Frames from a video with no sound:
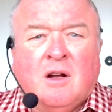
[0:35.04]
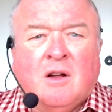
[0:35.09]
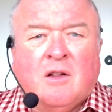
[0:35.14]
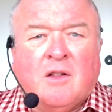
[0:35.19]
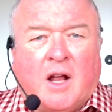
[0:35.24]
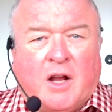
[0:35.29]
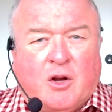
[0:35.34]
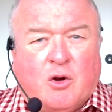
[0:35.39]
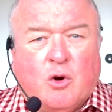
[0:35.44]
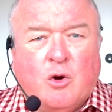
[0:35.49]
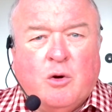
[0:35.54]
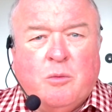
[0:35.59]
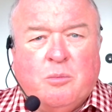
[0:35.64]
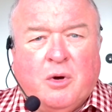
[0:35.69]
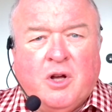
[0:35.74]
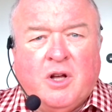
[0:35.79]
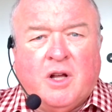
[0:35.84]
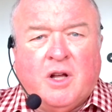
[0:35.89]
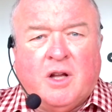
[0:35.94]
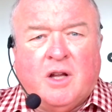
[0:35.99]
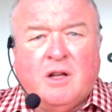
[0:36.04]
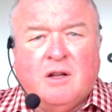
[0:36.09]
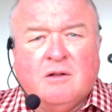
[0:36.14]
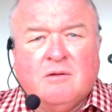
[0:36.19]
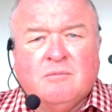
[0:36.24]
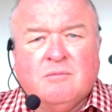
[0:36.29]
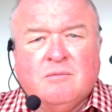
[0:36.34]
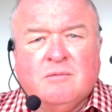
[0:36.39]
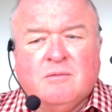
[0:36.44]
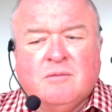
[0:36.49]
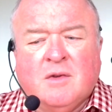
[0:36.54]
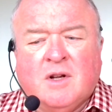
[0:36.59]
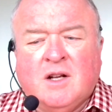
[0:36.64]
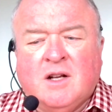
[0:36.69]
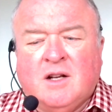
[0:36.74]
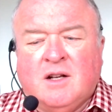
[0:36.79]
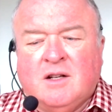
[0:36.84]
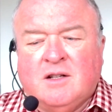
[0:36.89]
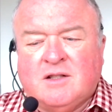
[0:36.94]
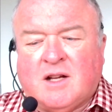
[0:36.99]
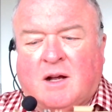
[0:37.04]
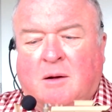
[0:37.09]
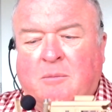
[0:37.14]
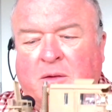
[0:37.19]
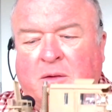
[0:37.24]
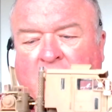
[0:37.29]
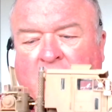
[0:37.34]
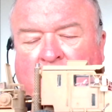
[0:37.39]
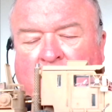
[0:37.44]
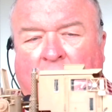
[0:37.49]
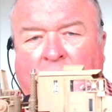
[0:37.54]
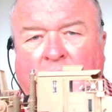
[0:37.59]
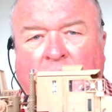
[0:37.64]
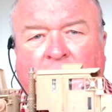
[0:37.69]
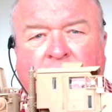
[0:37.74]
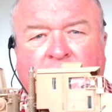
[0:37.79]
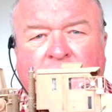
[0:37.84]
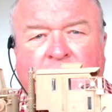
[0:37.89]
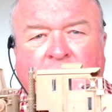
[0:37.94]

They could be something like